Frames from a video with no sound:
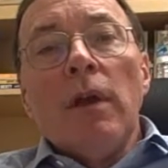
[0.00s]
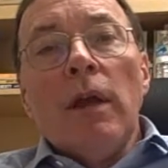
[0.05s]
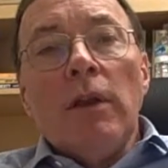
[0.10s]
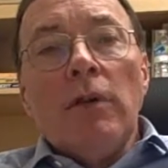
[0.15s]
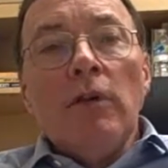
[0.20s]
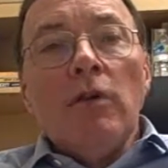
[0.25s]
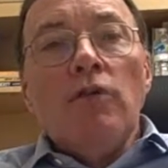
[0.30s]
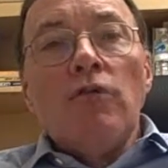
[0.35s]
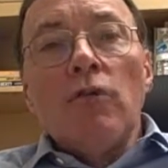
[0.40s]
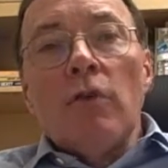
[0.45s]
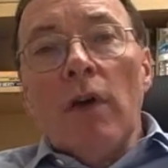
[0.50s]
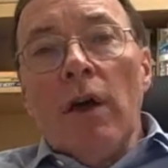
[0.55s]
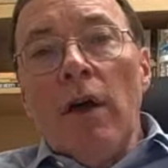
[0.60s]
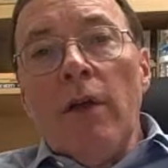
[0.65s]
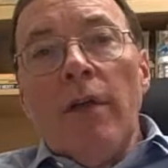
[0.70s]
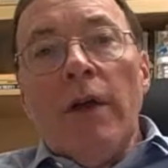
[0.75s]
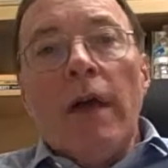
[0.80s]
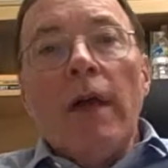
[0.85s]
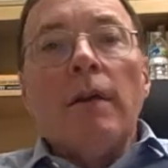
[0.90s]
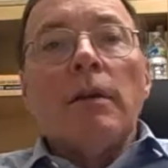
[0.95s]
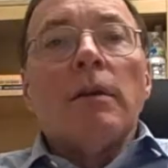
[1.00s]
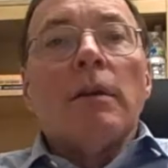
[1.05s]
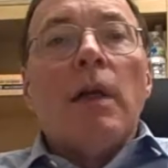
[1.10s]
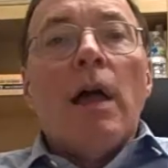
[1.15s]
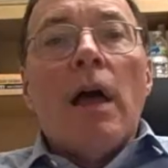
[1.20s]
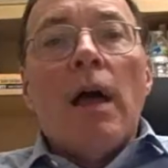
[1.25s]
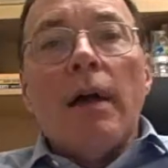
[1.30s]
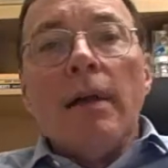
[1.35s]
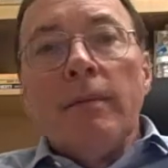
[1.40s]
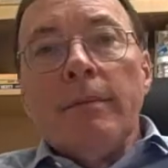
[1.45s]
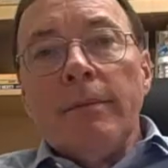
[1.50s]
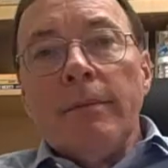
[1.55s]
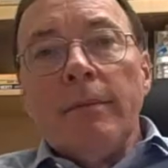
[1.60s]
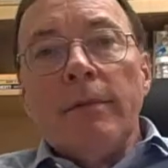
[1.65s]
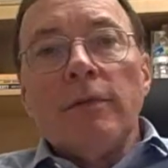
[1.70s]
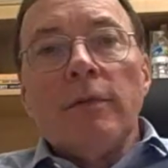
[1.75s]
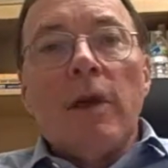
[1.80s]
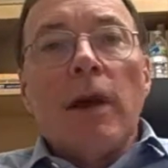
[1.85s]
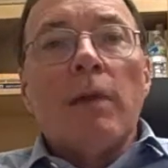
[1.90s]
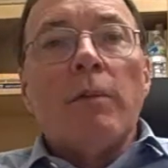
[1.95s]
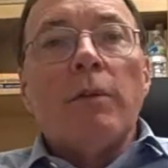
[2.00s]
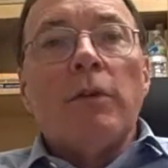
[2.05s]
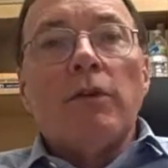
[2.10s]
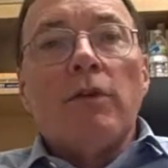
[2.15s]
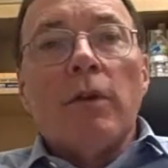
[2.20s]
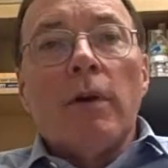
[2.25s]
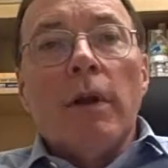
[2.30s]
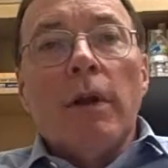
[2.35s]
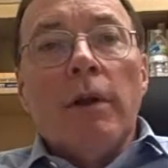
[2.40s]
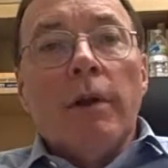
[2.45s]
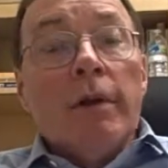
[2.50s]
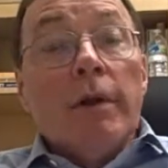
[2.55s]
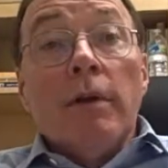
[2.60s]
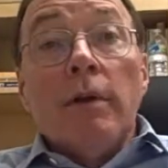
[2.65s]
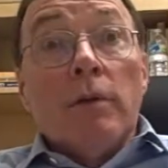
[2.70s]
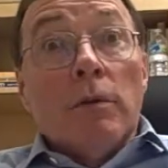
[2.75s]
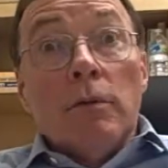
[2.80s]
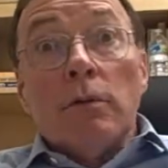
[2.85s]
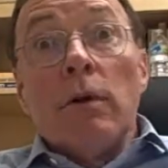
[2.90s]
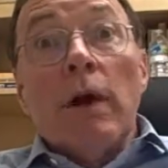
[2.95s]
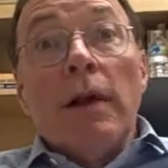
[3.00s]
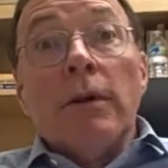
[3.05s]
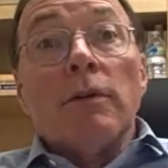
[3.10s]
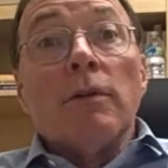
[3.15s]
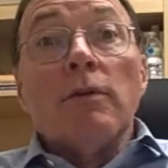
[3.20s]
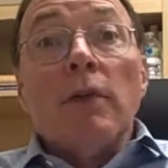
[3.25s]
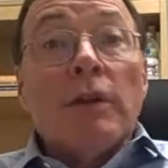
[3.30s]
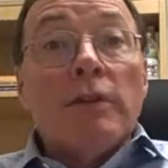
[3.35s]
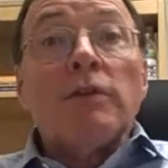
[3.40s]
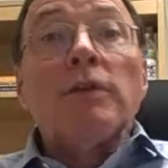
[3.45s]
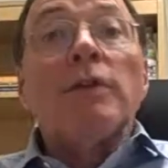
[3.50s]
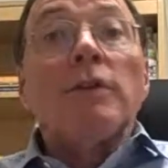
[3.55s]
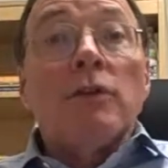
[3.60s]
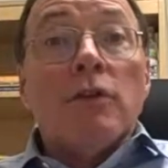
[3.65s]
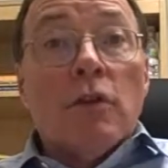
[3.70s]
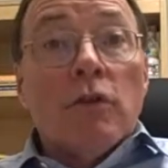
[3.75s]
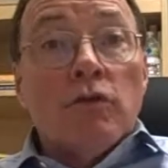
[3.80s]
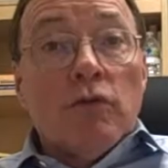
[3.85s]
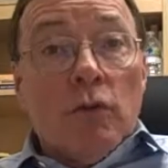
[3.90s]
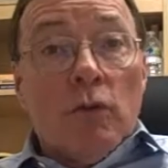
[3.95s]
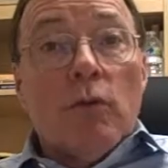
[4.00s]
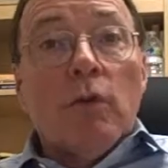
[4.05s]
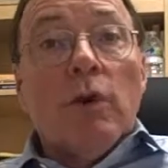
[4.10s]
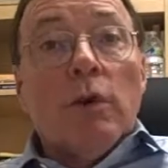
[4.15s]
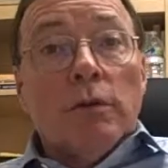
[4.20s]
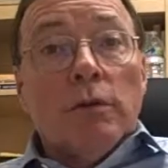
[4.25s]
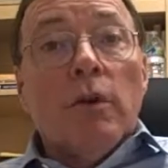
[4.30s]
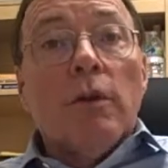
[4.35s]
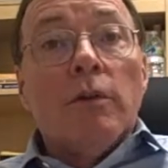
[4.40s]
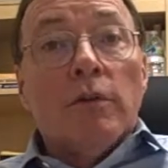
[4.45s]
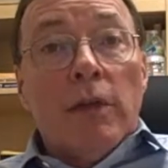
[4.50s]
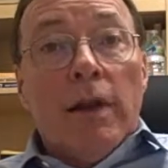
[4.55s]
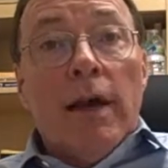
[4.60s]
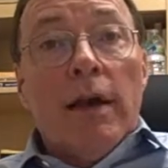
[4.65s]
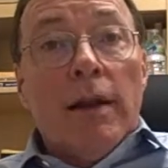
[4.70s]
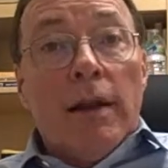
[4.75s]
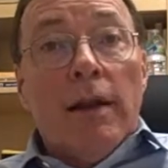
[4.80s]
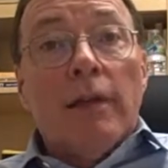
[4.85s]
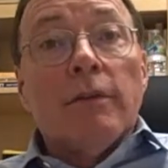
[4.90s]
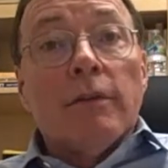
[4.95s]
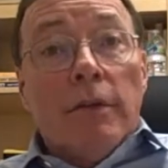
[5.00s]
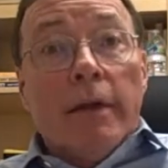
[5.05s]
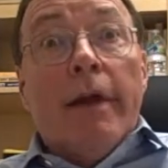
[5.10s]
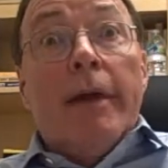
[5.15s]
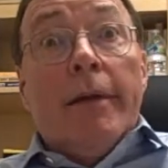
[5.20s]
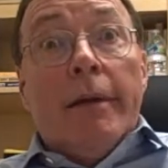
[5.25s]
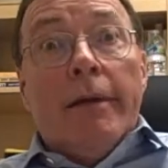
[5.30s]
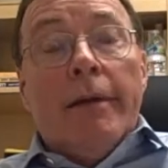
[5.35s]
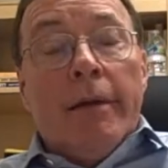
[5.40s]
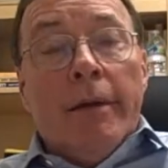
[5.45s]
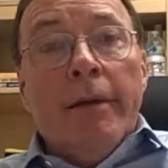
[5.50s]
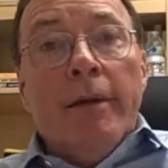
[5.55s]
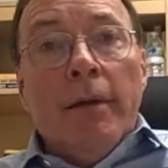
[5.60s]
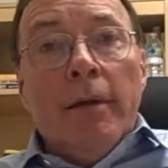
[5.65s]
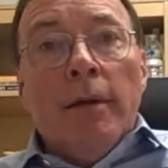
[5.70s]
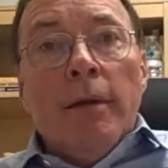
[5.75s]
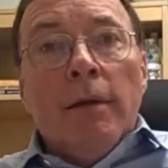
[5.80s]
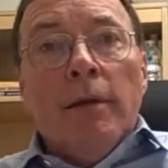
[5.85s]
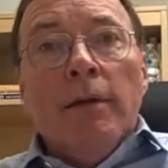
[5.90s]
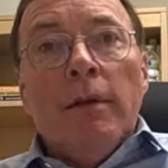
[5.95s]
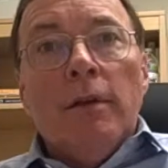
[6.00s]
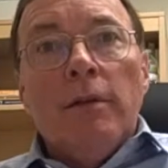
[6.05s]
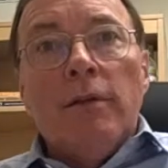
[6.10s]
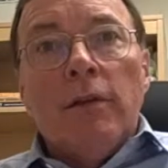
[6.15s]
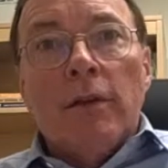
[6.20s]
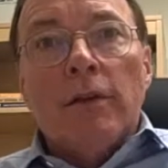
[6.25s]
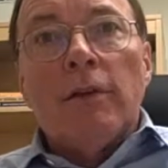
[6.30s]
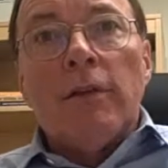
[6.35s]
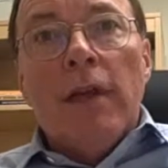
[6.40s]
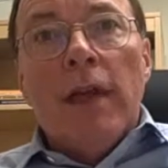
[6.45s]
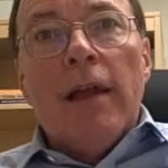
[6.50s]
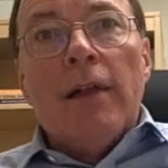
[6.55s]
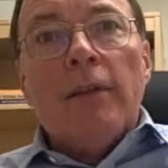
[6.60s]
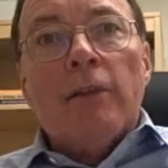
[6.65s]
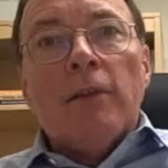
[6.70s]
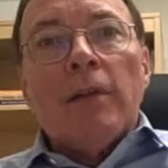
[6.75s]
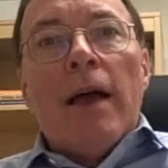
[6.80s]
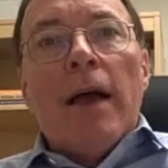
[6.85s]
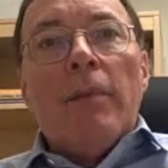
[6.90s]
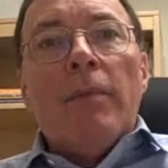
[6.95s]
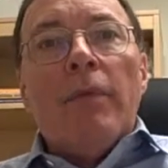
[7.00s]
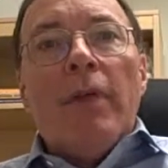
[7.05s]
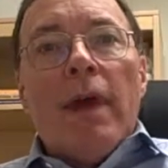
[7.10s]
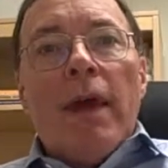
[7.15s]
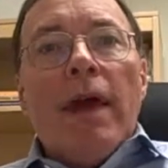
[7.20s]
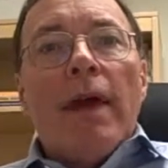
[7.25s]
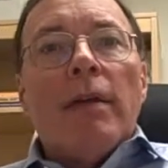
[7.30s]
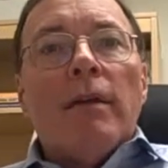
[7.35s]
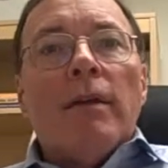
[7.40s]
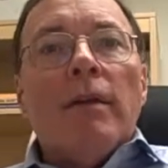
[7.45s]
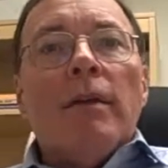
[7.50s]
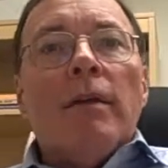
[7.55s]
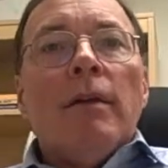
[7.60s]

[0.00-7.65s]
And you draw that line. It's arbitrary. Right, the rest of the social world goes on outside it. You just can't stop that.